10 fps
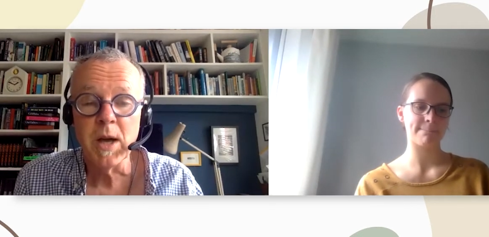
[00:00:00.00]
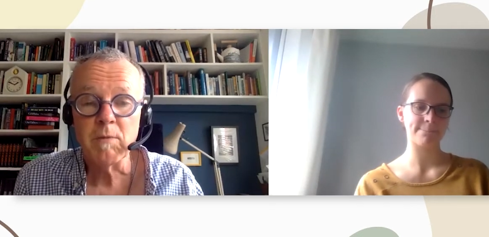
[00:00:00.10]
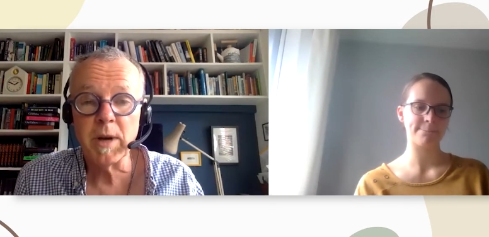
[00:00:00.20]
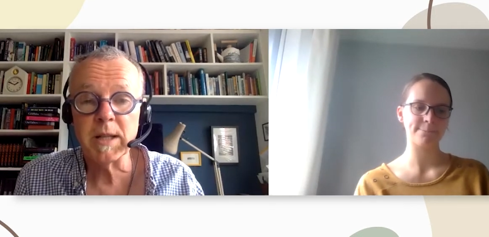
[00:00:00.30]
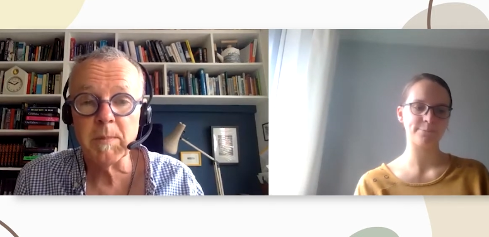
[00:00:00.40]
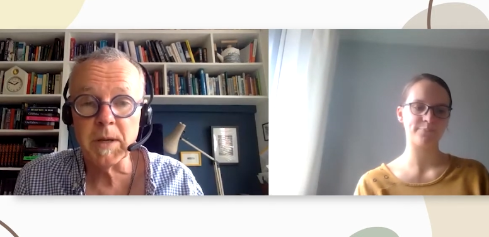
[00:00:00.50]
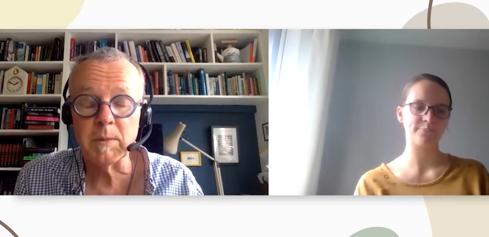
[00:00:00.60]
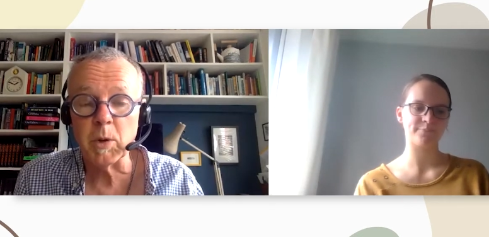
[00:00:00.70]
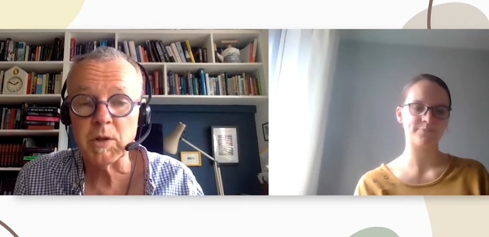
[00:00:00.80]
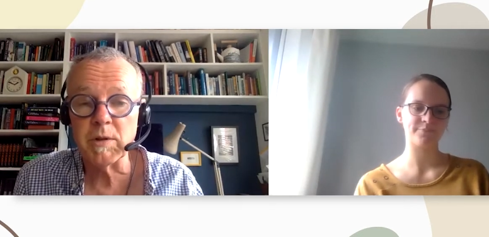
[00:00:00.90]
Speaker 1: writing the
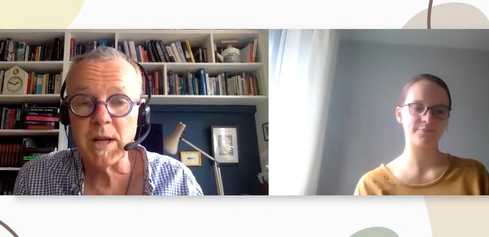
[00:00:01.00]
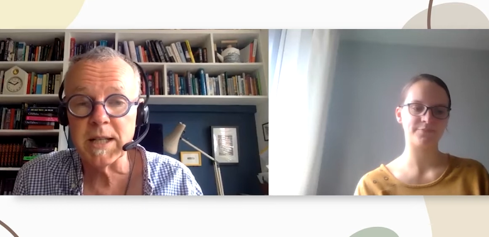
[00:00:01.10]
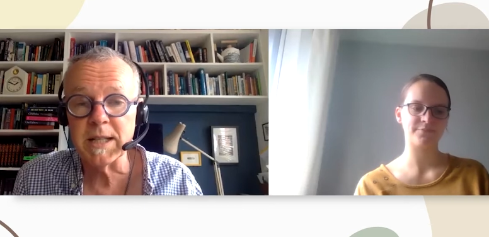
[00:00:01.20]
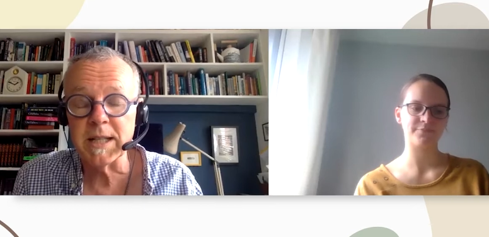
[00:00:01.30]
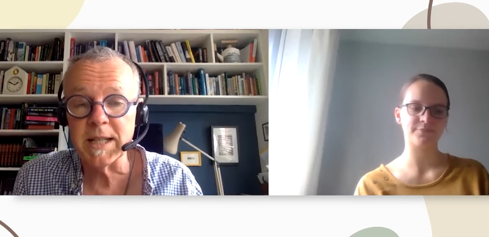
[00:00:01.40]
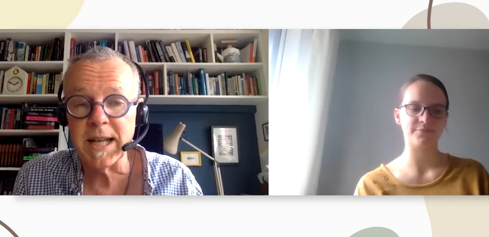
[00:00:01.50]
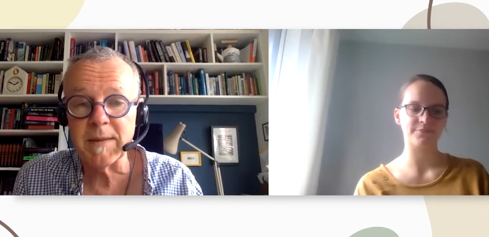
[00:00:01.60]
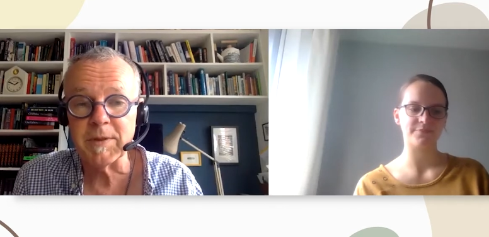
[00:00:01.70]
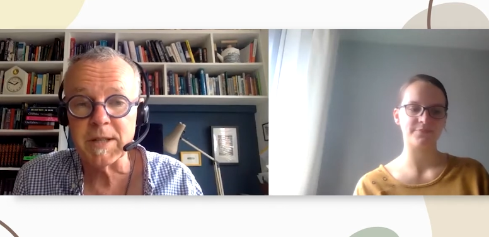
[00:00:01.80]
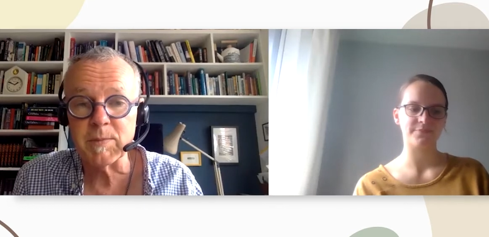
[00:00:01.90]
Birdwatcher and I needed a name
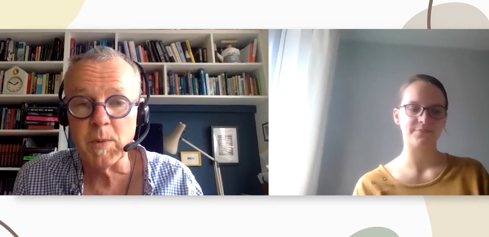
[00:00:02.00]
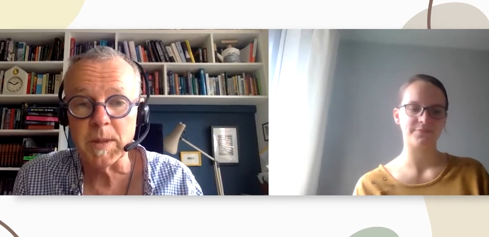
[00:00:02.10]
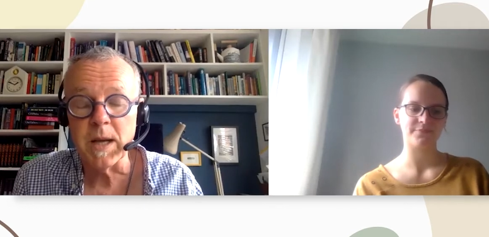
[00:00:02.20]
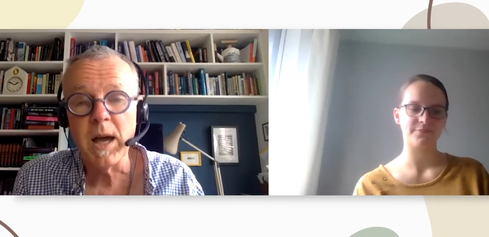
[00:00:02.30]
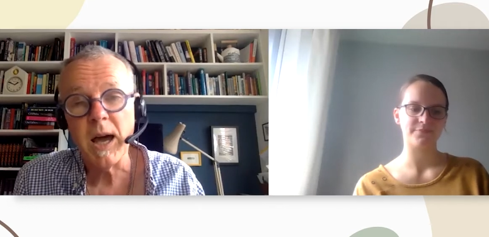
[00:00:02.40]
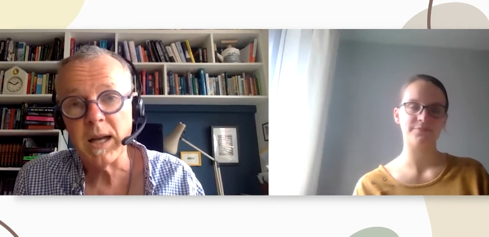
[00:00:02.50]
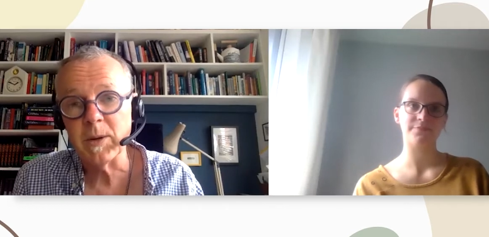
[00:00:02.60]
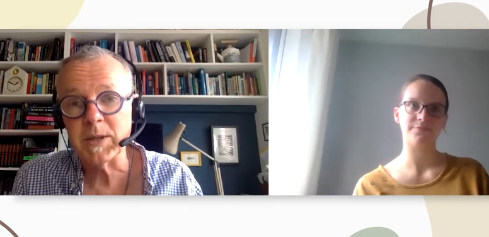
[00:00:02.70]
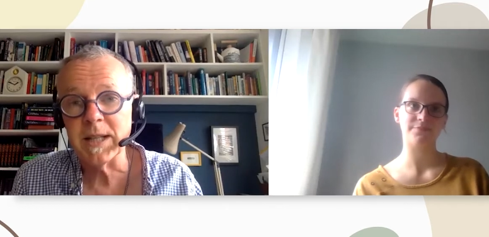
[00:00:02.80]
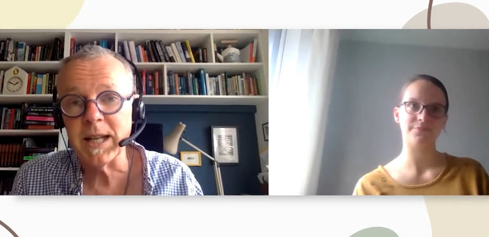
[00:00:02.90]
for this woman, I
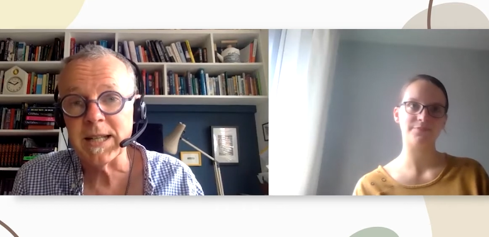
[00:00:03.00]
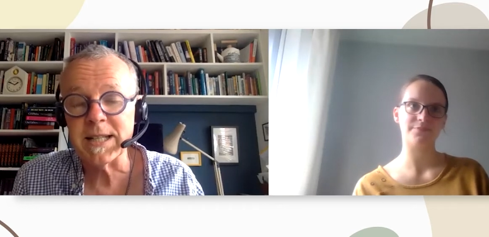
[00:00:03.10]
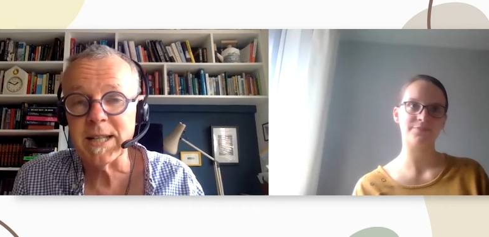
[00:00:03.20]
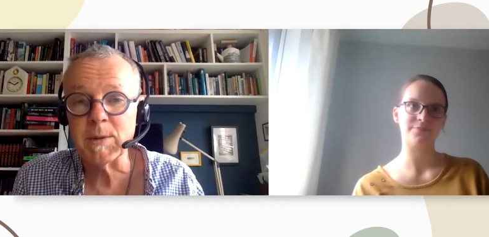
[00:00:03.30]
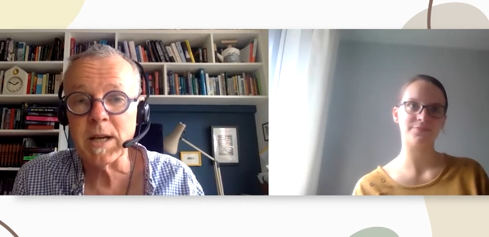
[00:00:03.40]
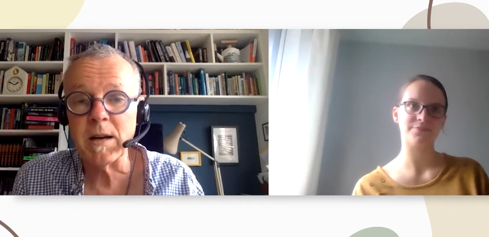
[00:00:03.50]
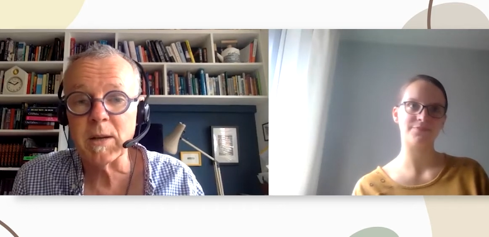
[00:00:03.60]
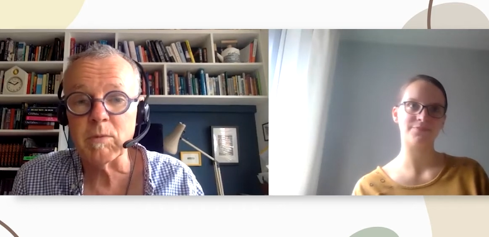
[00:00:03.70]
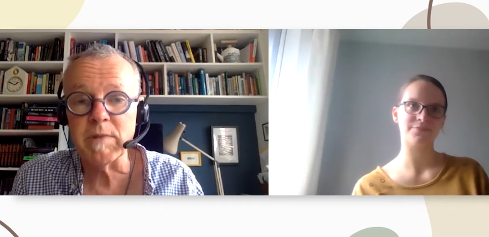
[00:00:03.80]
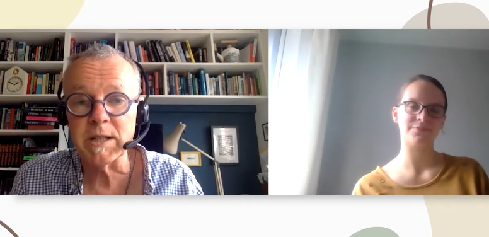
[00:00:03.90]
looked in that list and there was a guy
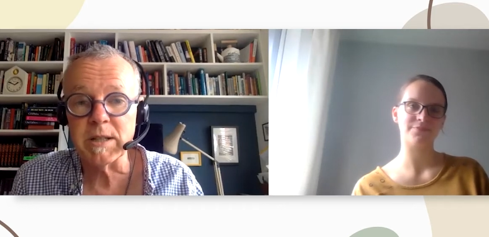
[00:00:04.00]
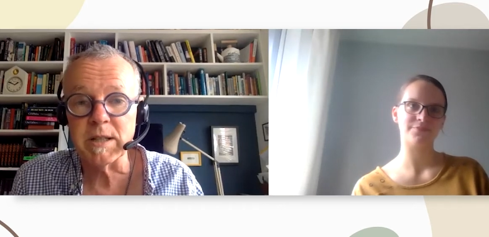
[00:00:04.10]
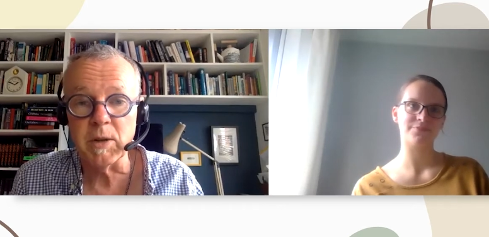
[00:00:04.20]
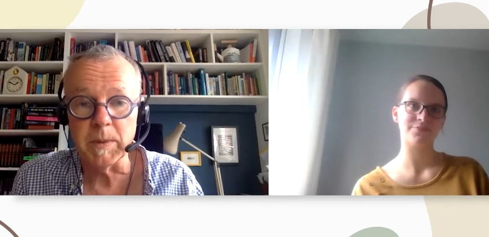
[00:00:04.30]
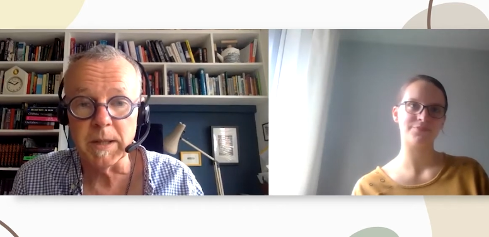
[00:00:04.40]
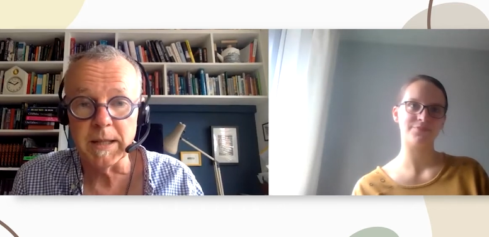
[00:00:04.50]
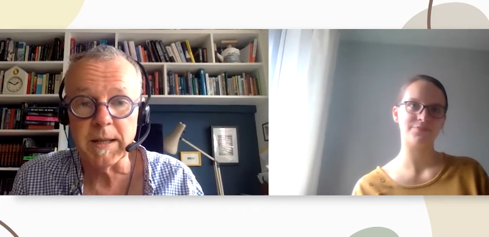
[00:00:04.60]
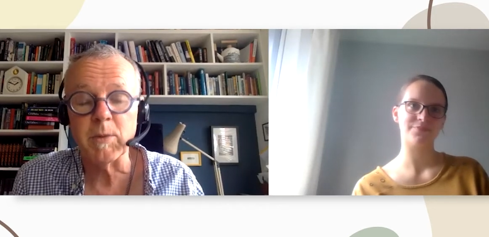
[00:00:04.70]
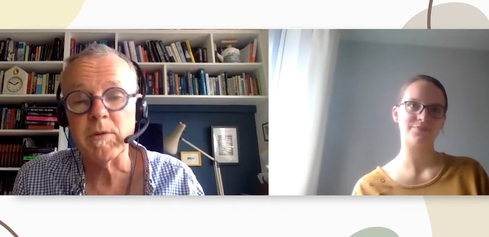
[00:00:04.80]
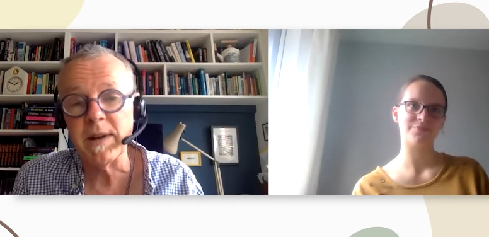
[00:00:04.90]
called Richard Cupidi, and I
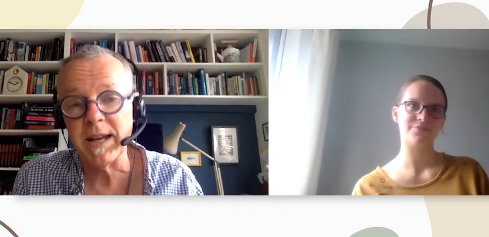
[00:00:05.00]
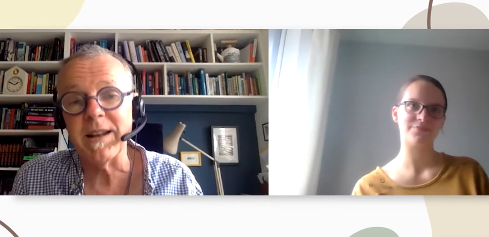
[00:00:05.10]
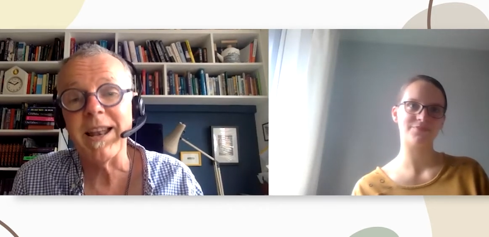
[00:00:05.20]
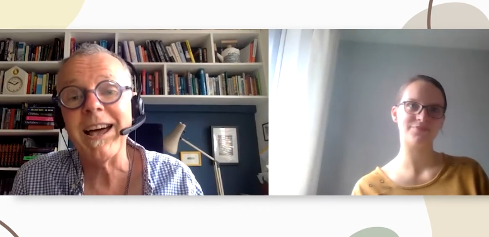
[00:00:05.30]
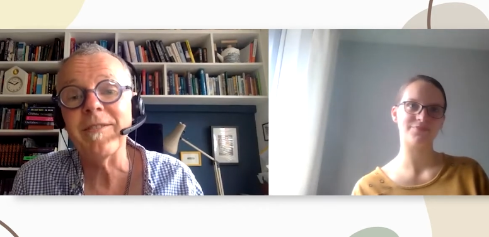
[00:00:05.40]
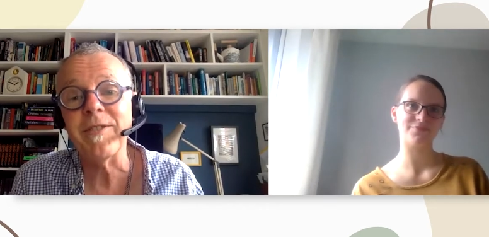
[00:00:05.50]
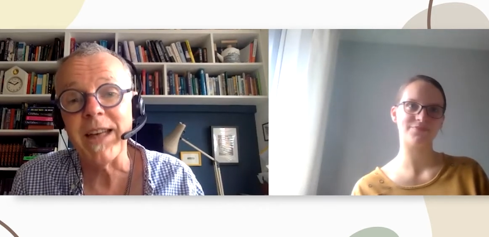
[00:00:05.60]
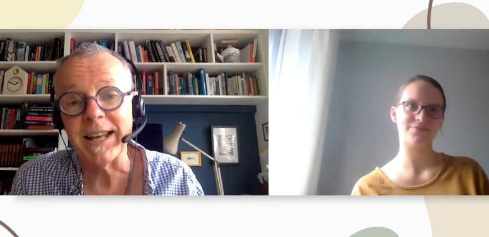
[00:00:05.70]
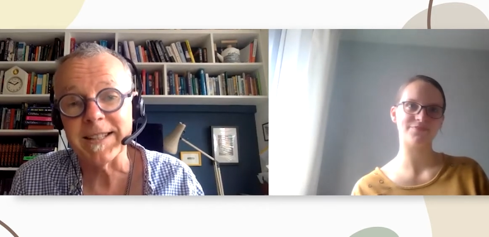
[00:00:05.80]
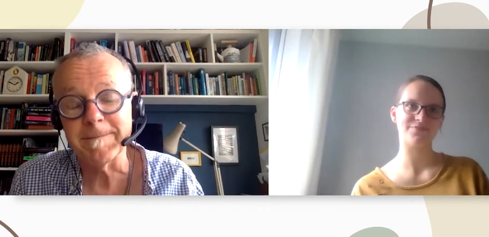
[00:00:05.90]
thought, great, I'll have
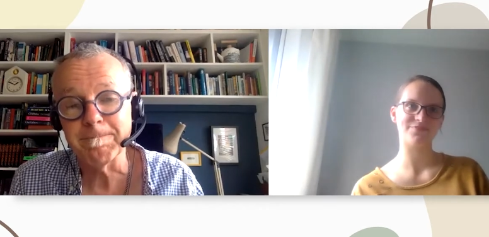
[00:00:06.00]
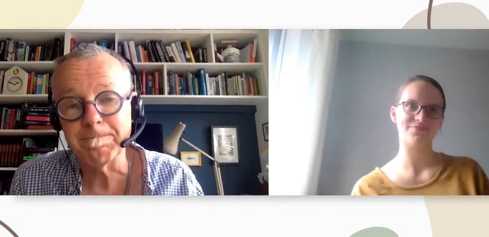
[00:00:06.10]
that.